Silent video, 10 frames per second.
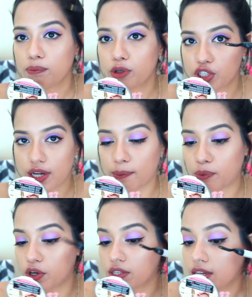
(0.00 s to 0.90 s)
push it
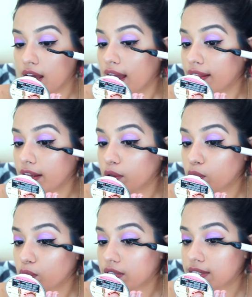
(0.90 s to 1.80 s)
upwards, and then you
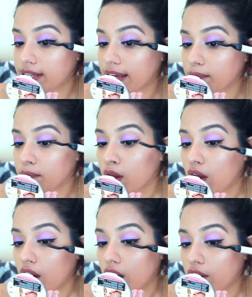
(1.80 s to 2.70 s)
do the same
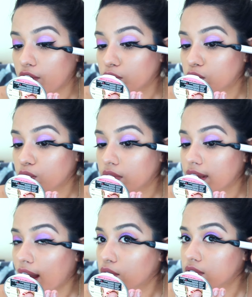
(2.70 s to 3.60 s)
to
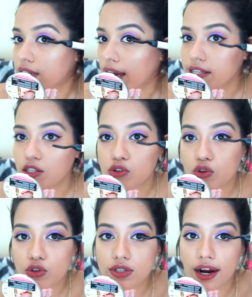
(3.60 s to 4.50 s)
the outsides.
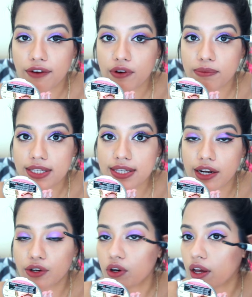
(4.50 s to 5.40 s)
So you start from the
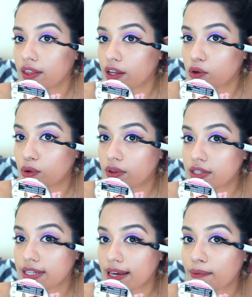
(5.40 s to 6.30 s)
center and then you do
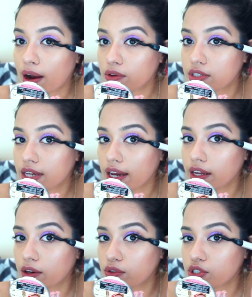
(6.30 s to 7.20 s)
the same outside,
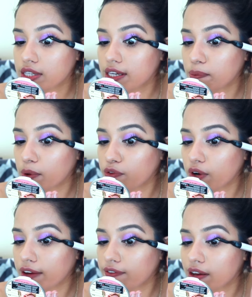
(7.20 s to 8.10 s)
and you just keep it
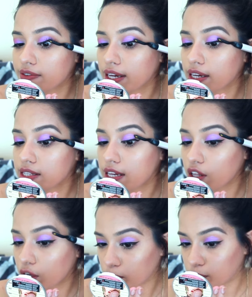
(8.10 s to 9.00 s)
for like 5 seconds
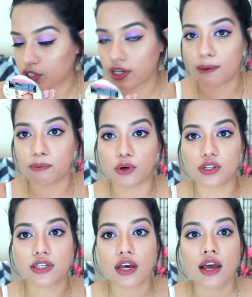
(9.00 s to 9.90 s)
and then you push it
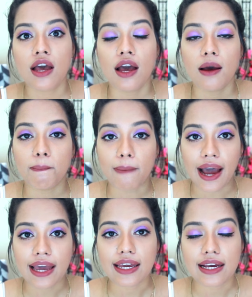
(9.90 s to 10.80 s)
upwards.
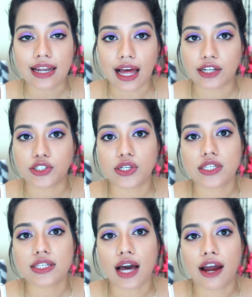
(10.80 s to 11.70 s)
My
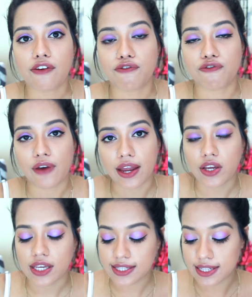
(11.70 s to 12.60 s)
lashes are
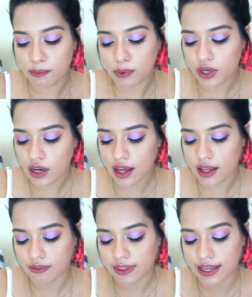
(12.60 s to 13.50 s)
very stubborn.
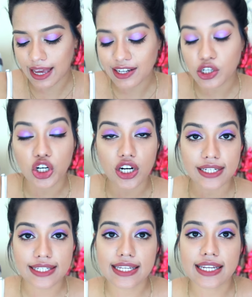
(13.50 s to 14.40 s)
They get
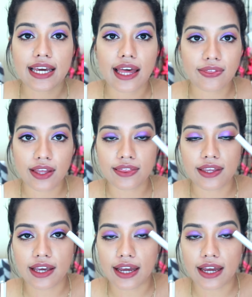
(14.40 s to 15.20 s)
curled easily and then they